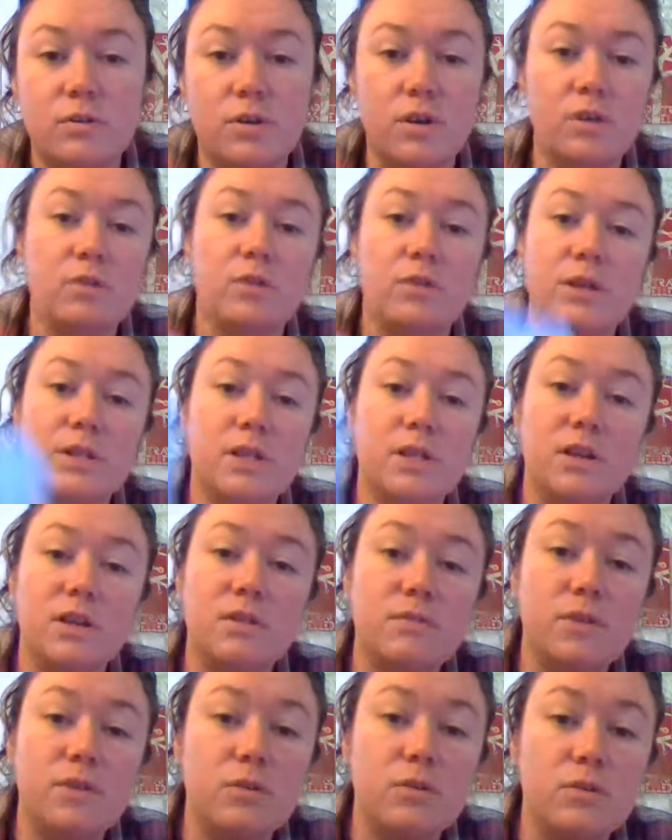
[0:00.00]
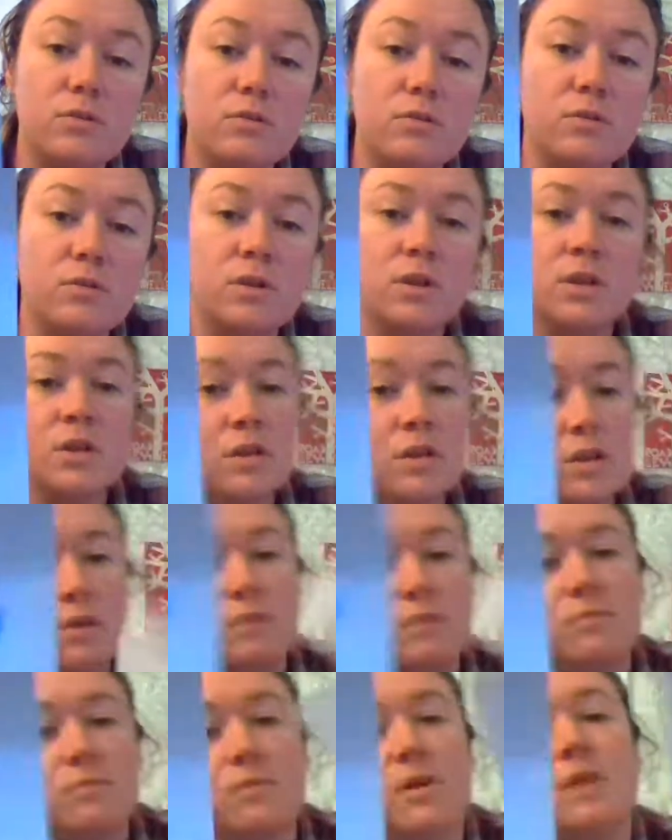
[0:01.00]
I love you,
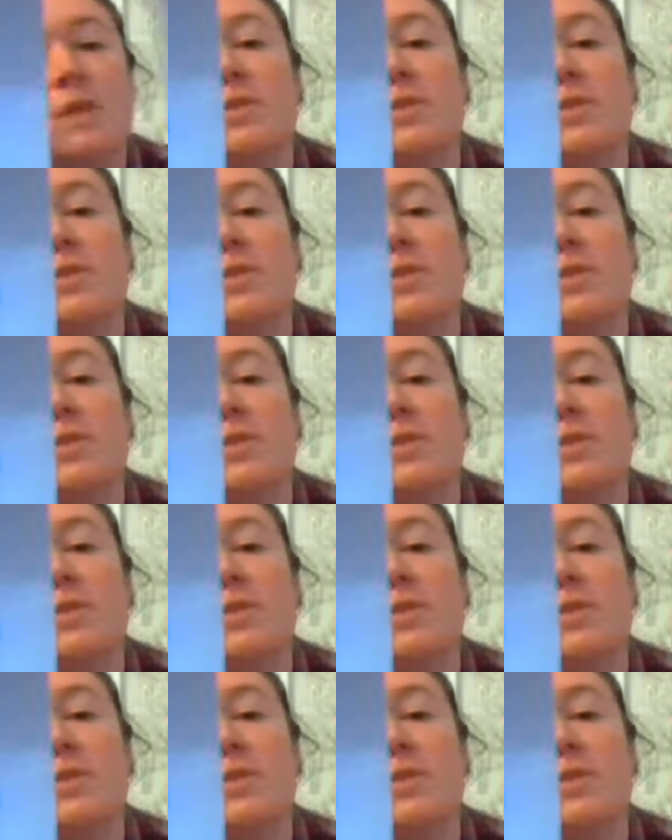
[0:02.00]
but I'm